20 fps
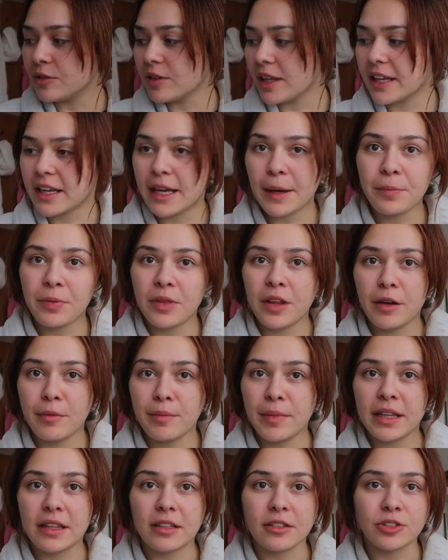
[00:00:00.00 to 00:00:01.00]
like kept
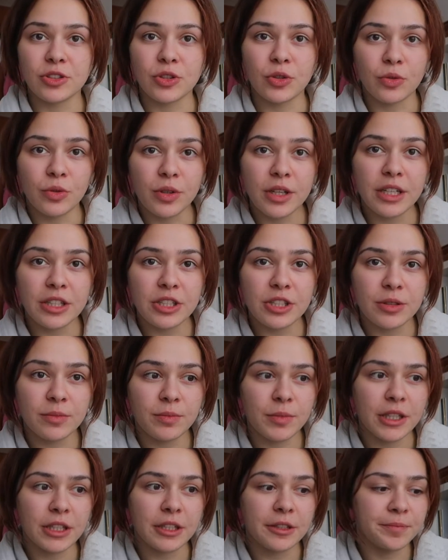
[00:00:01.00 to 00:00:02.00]
them at their storage,
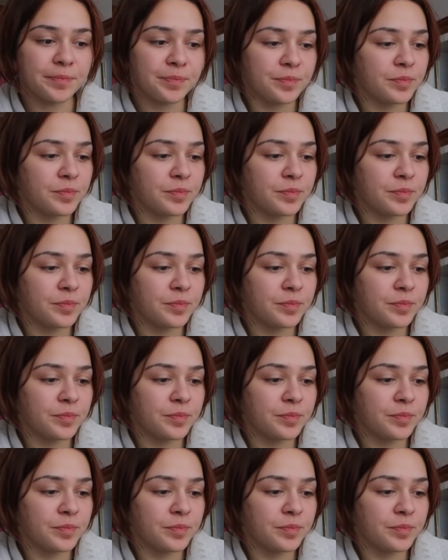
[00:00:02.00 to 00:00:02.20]
but